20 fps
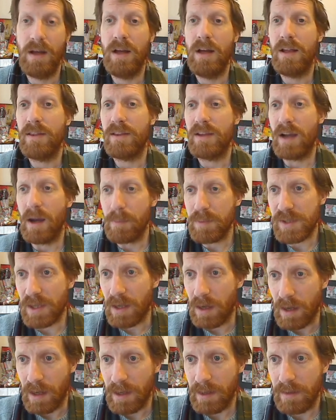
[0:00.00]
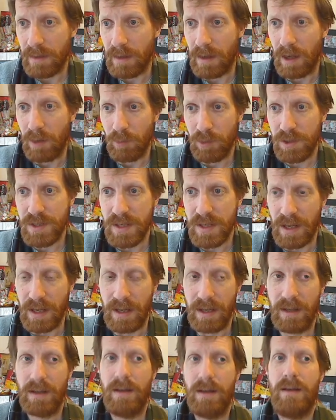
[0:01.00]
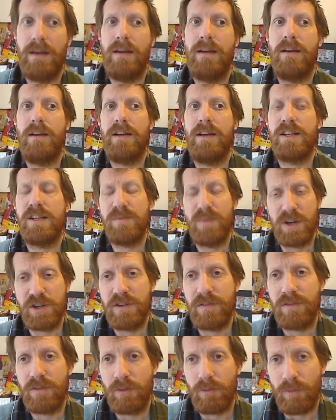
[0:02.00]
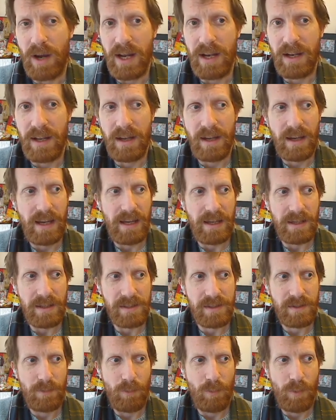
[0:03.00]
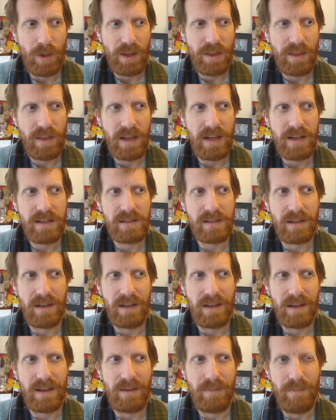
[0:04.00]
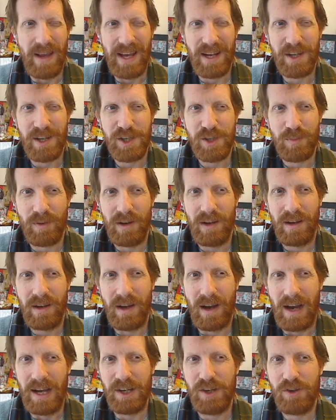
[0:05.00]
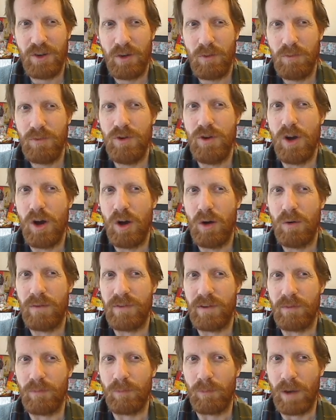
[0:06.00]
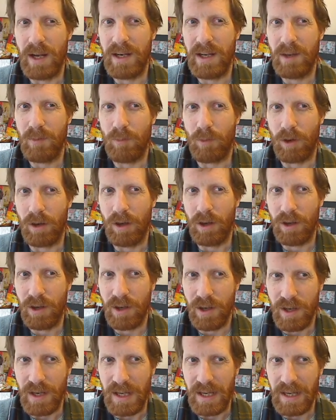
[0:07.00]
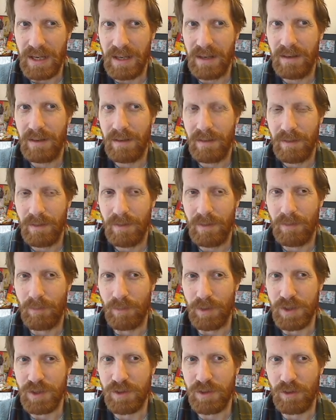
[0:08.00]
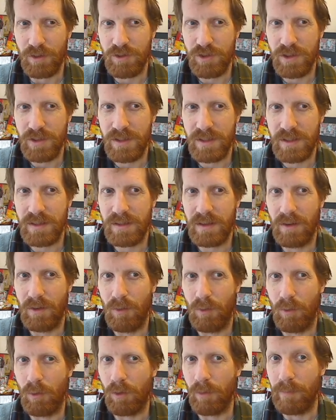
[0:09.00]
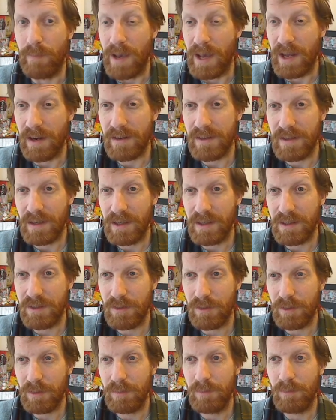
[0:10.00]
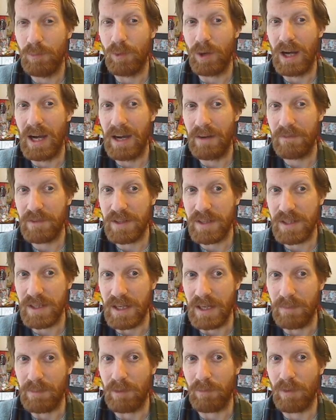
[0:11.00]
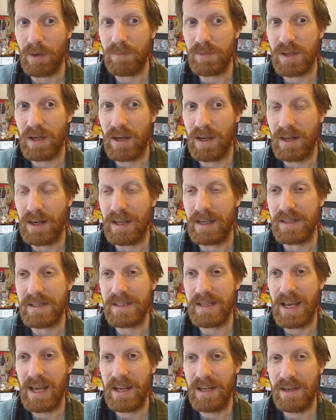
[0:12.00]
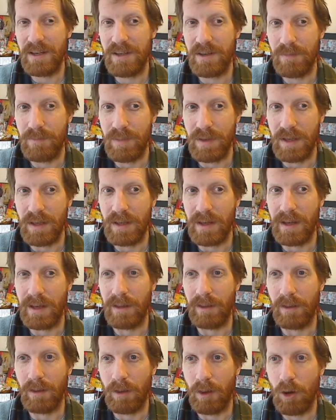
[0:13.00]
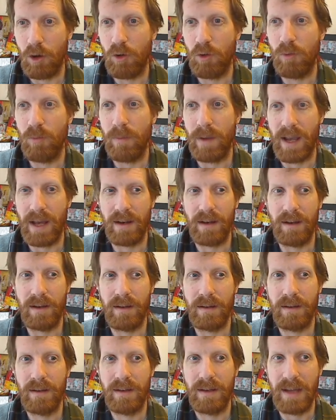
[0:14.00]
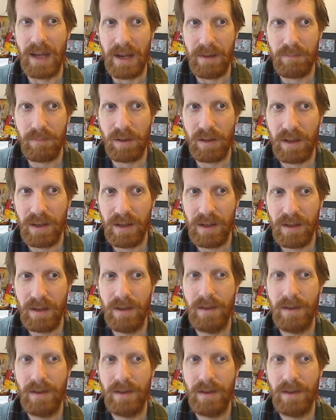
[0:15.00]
The upside, I will say, especially for raiding, is with things like Mana Spring, I don't know if in raiding we're gonna need Resurgence or Mana Tide Totem. We'll have to see, but Riptide has tended to be a low mana gameplay,